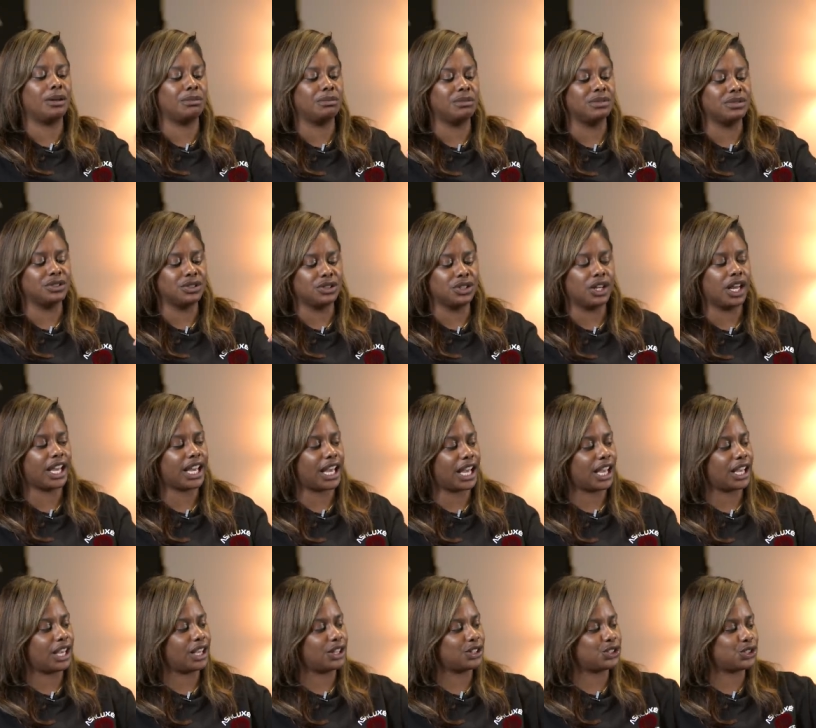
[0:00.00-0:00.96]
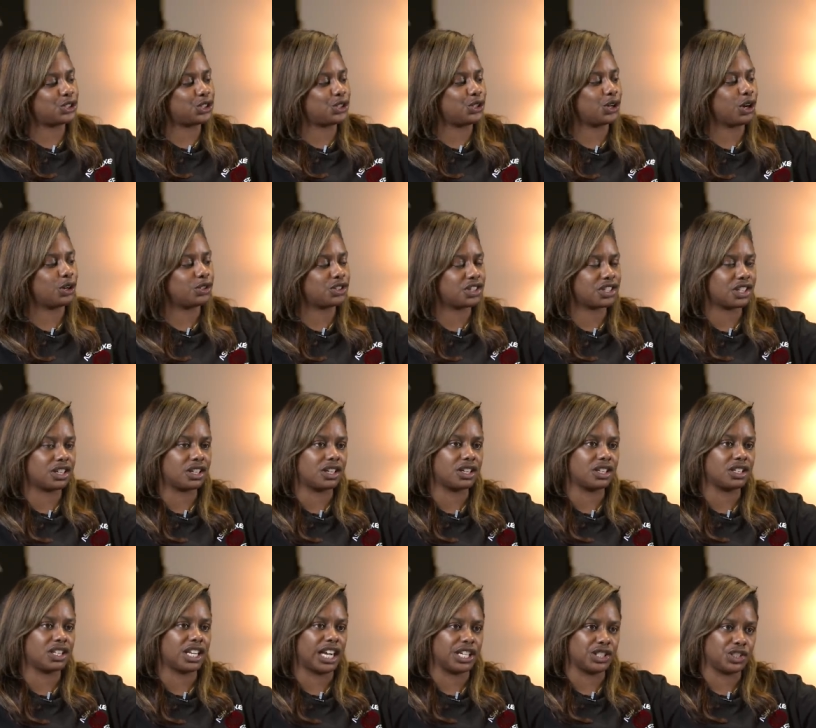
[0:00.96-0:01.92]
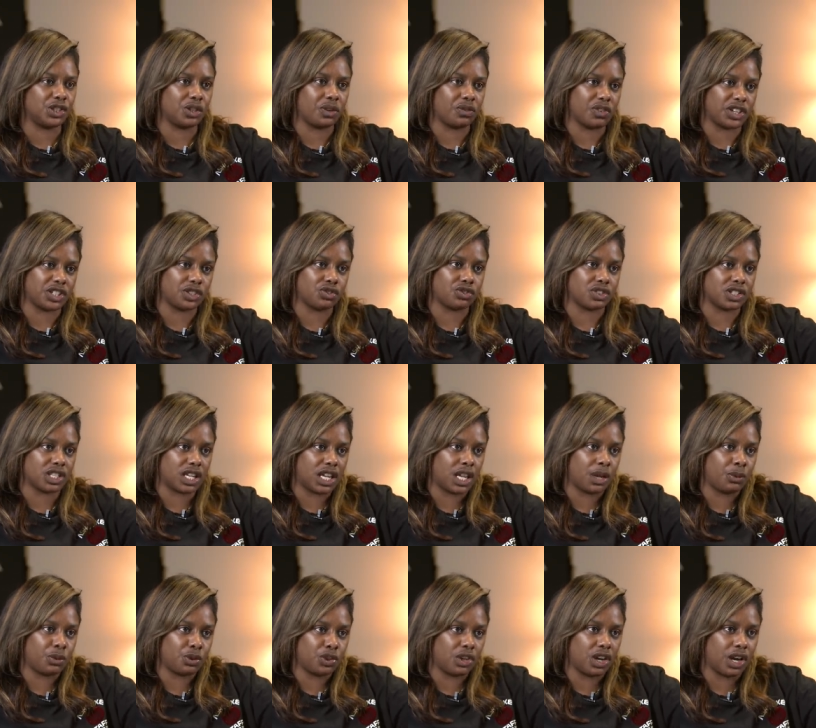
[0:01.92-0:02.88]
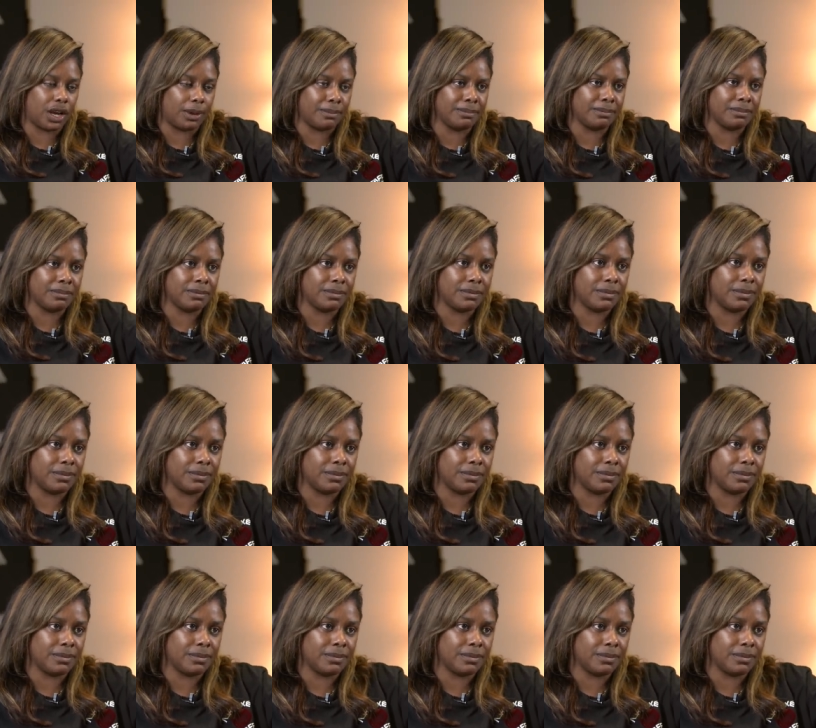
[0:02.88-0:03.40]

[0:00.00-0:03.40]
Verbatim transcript: Um. Okay. Do you go to Nigerian restaurants here when you come?